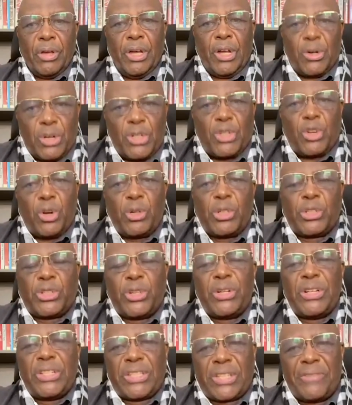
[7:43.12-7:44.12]
A
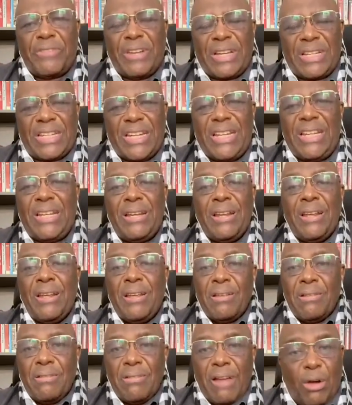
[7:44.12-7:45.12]
resolution 17,
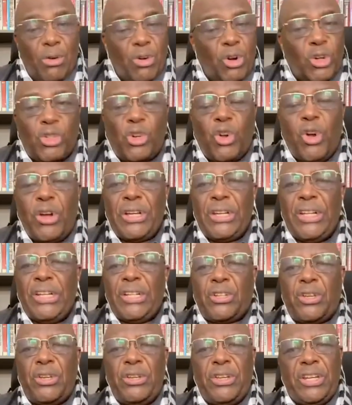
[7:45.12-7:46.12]
I will not go in
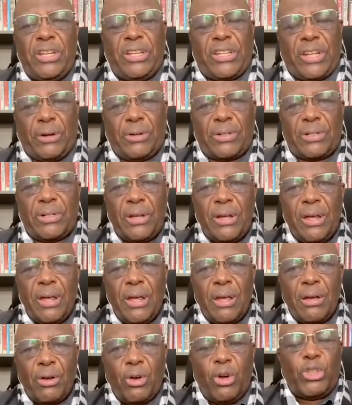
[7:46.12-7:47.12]
these details
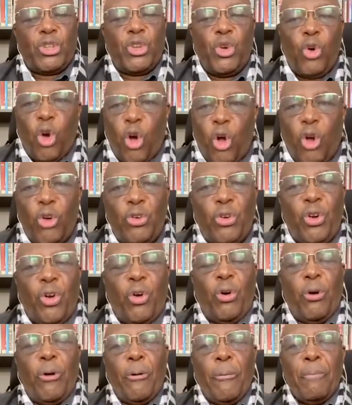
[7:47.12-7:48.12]
because you all
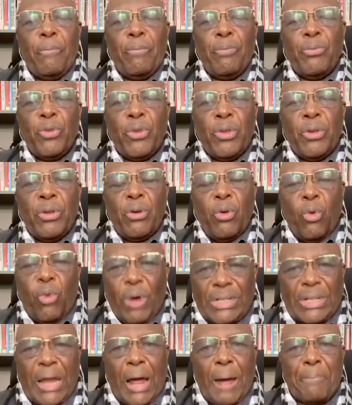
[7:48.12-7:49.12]
know
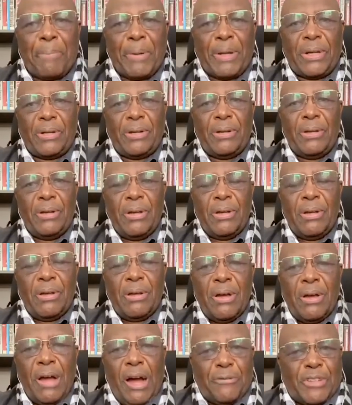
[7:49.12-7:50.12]
what happened
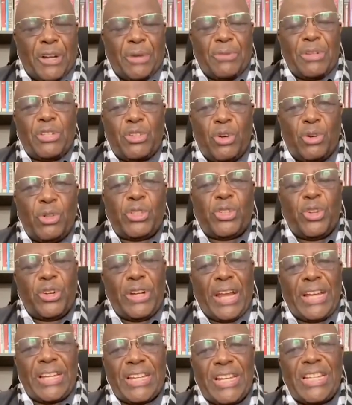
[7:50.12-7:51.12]
after
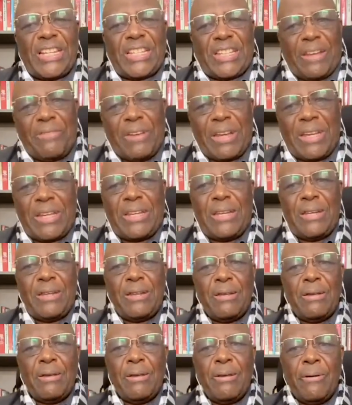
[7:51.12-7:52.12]
resolution 1970
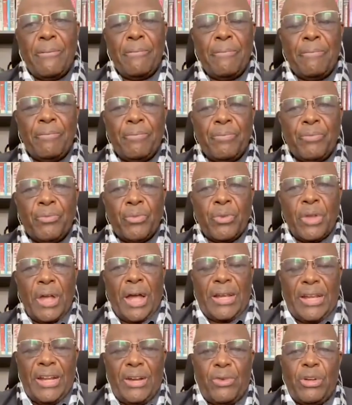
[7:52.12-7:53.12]

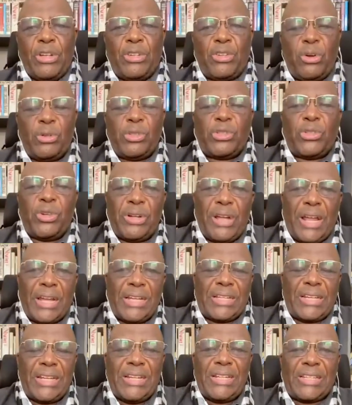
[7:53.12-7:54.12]
and in resolution
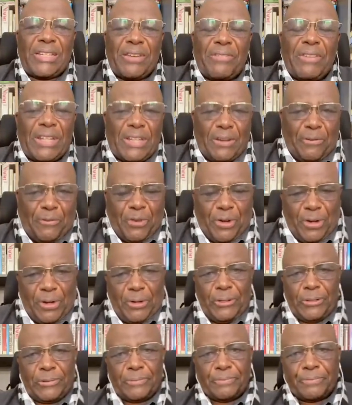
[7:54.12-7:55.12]
1973.